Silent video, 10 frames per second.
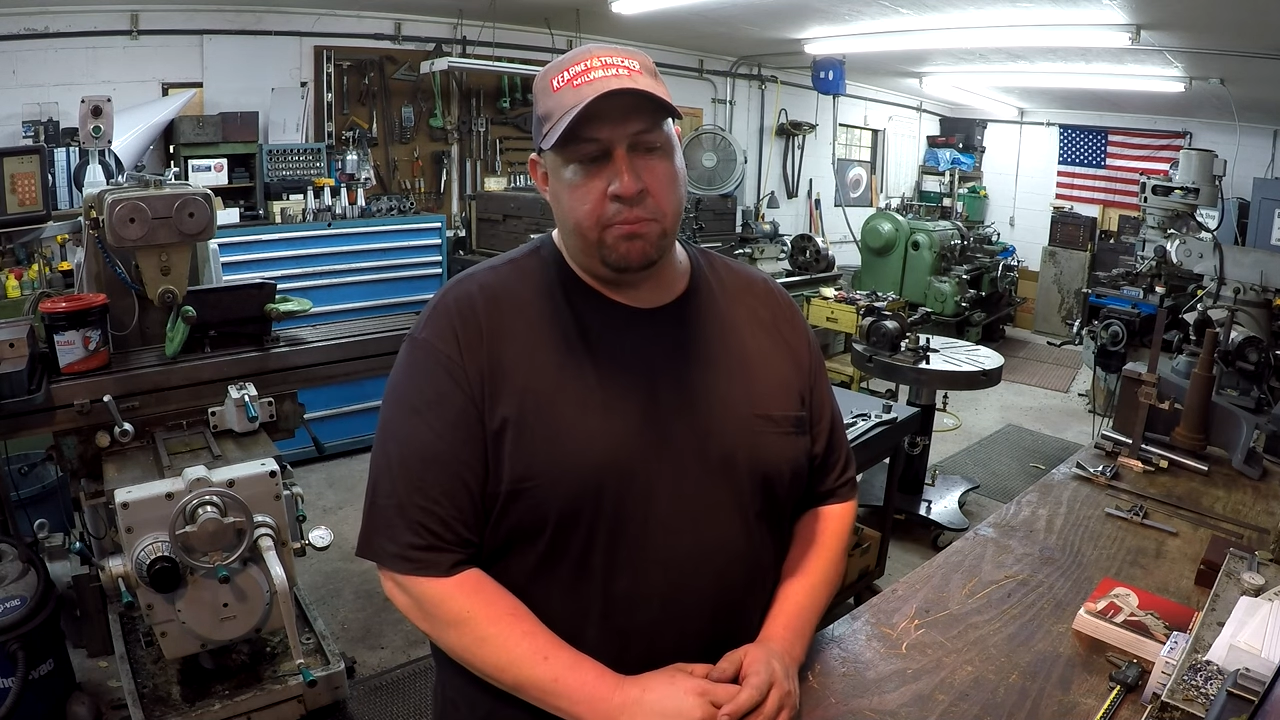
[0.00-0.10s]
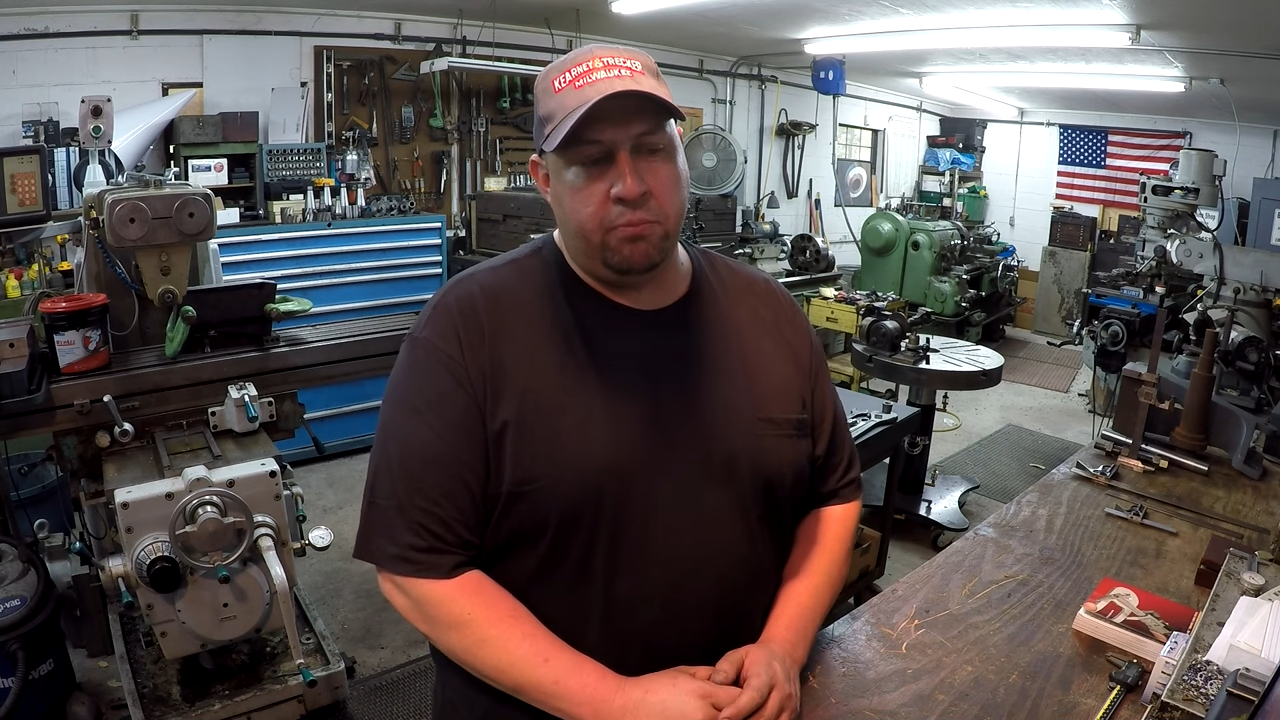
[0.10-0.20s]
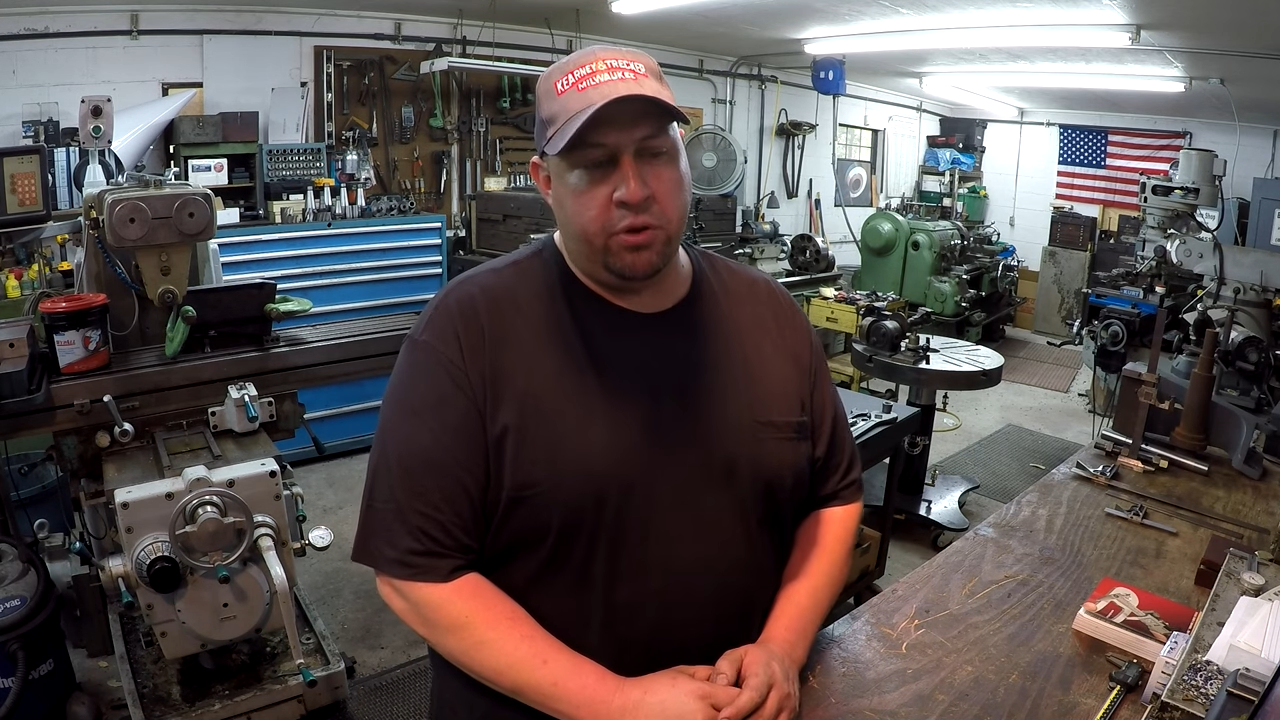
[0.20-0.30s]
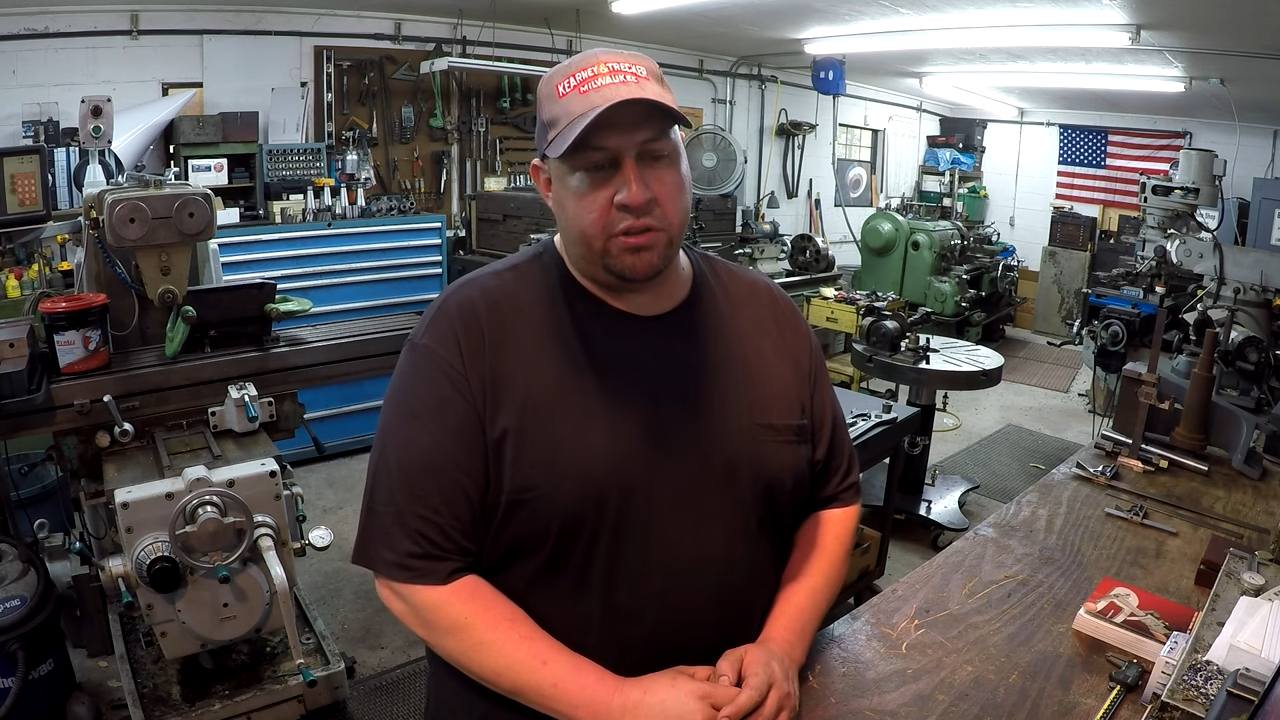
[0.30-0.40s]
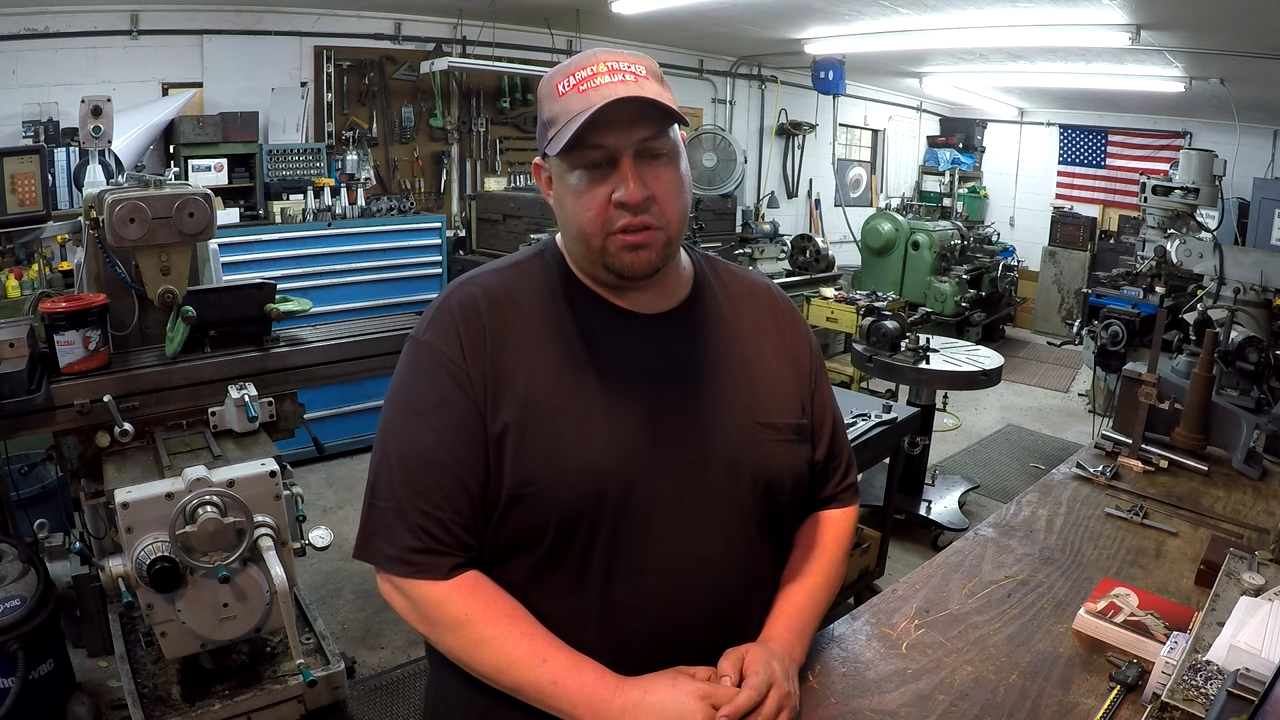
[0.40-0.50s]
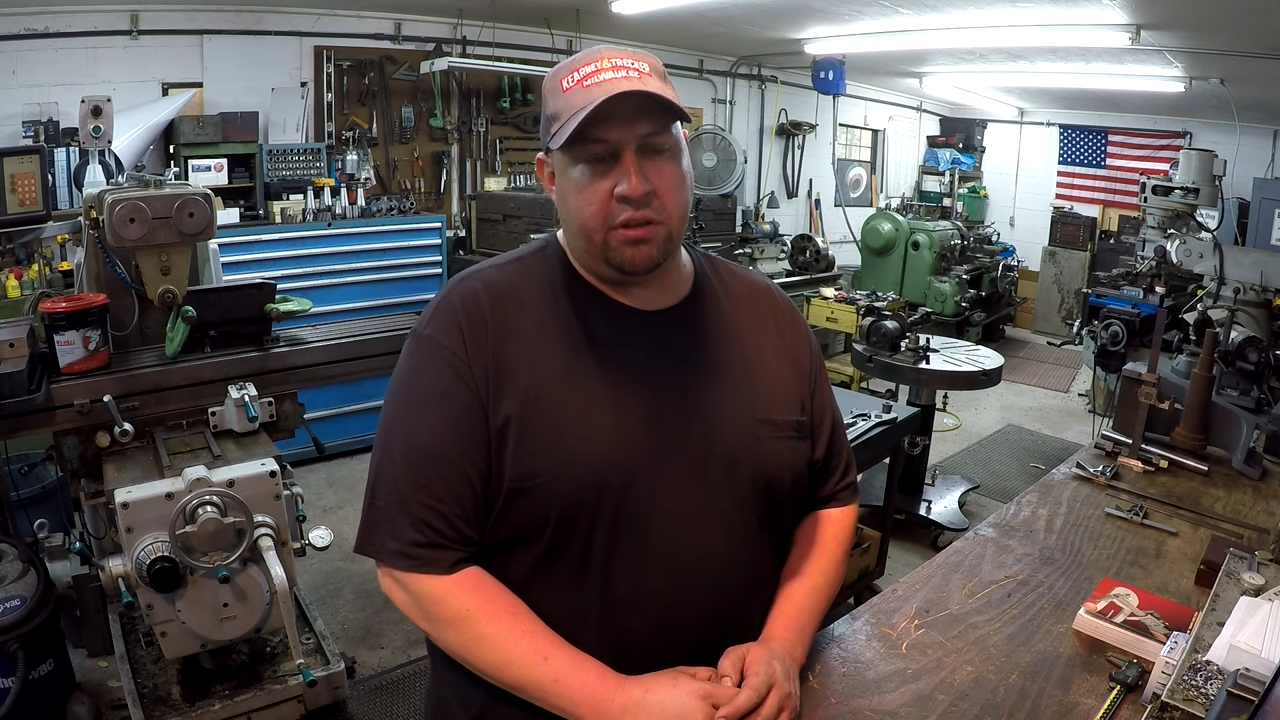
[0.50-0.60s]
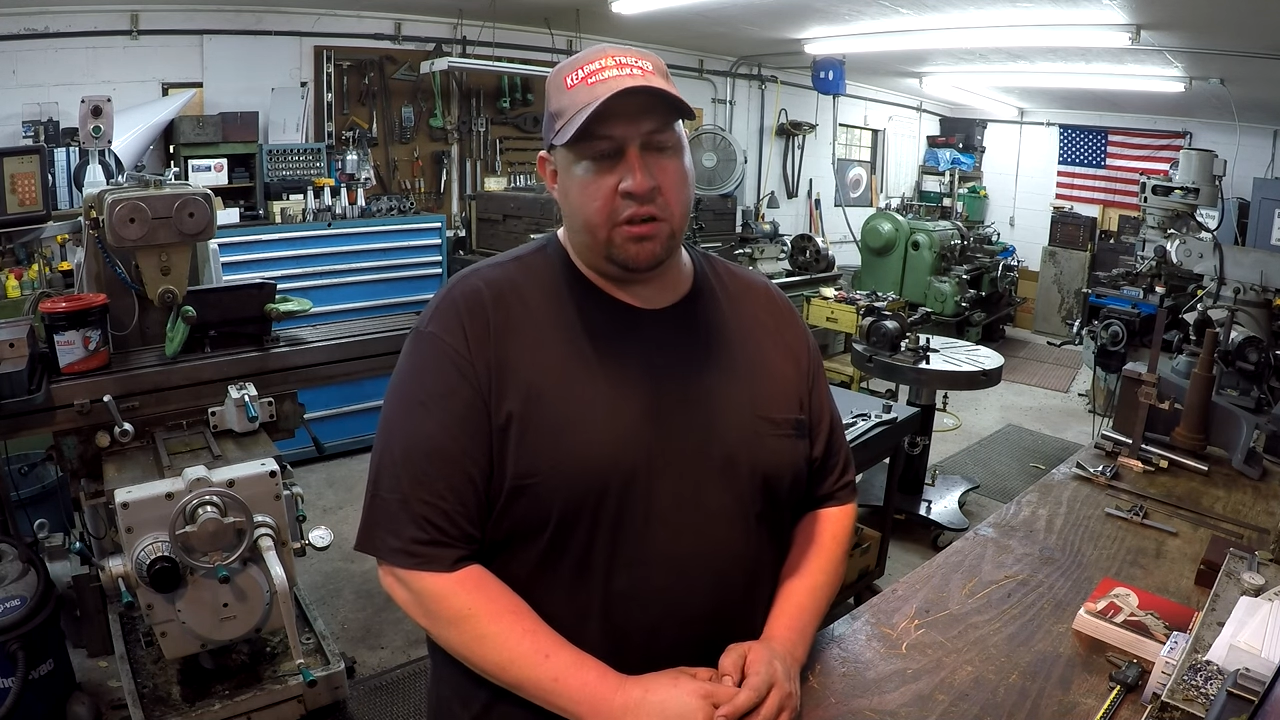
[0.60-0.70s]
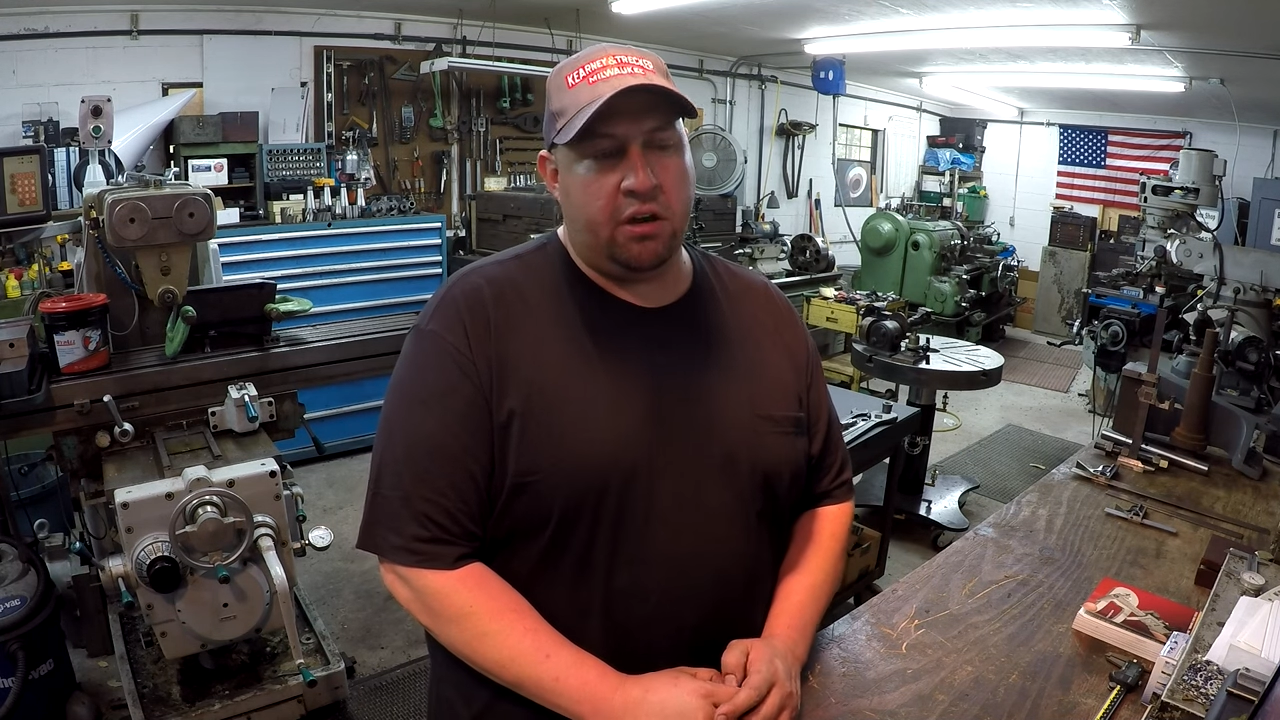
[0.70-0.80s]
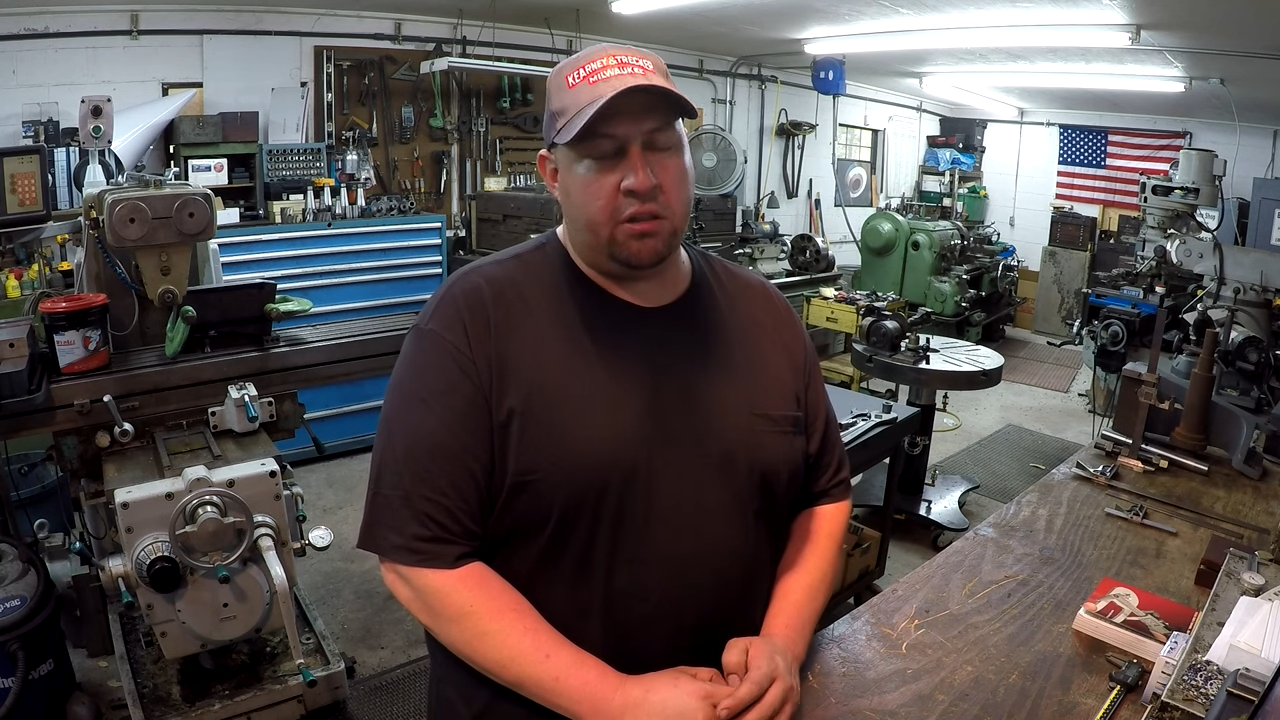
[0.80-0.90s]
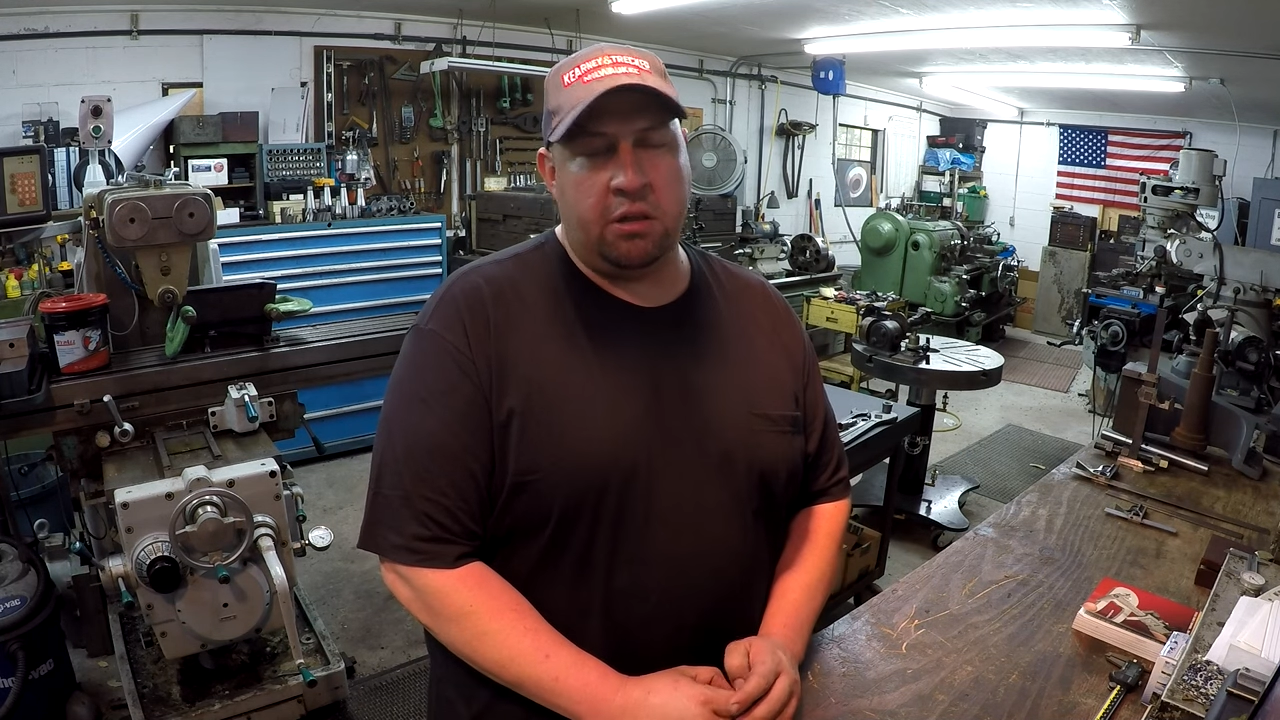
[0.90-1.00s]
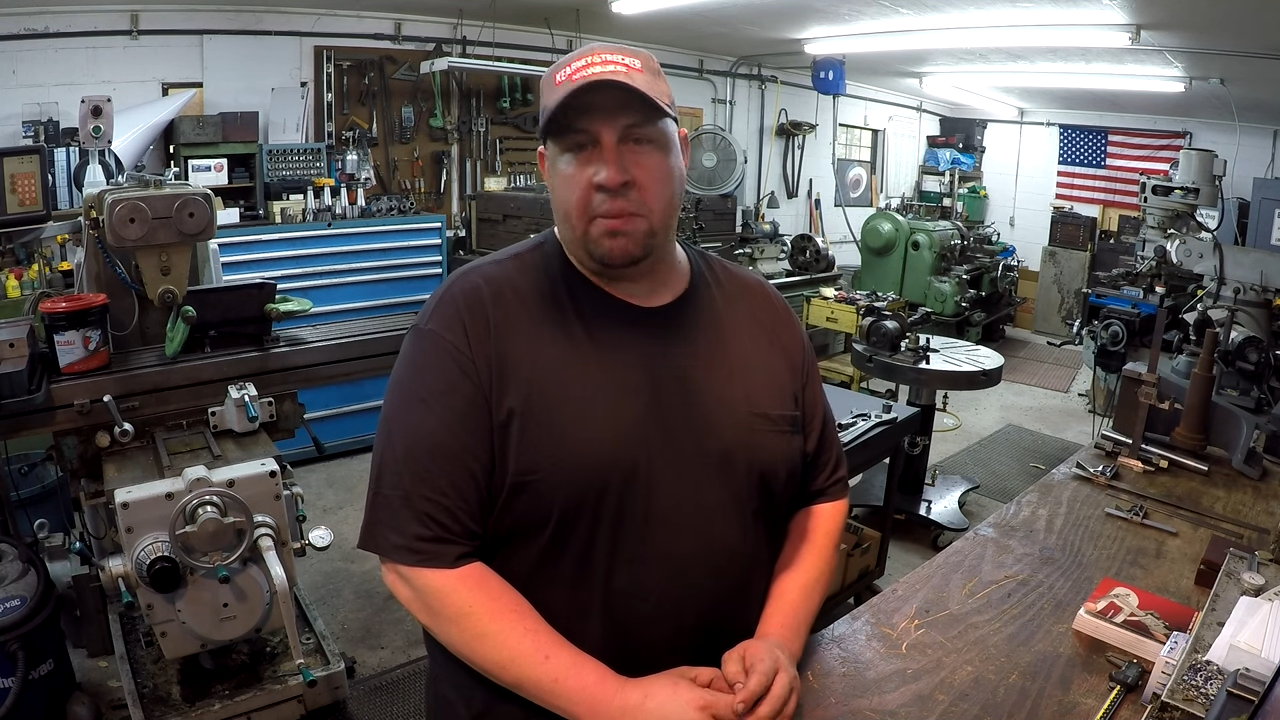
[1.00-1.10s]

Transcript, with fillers: the